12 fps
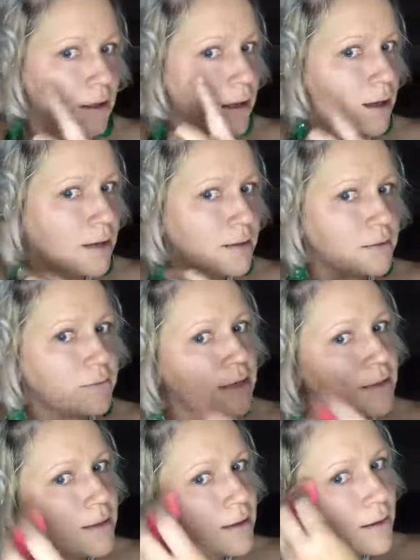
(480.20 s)
on right
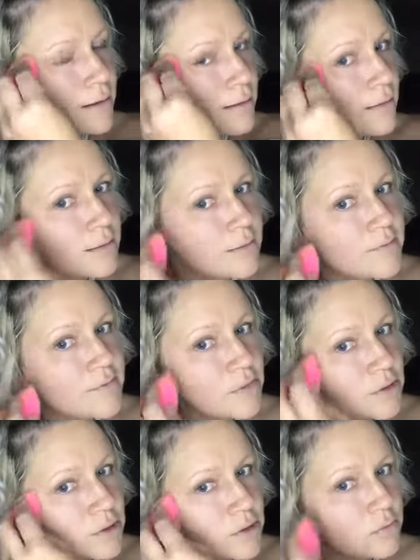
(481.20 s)
there. I'm still a
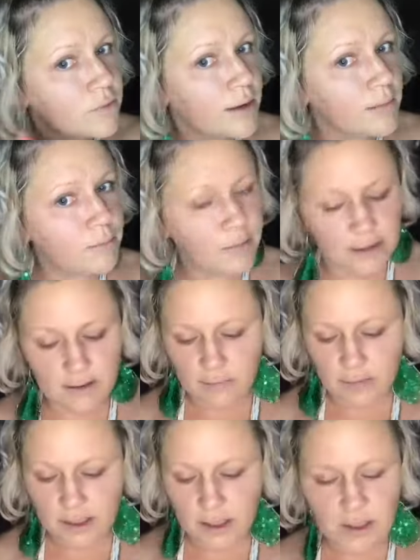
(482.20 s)
little red,
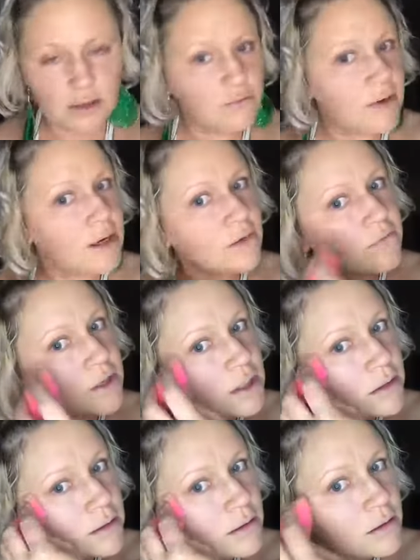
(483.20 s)
pink and red over
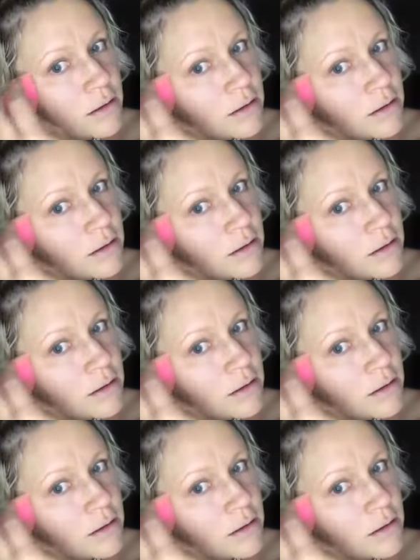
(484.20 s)
here.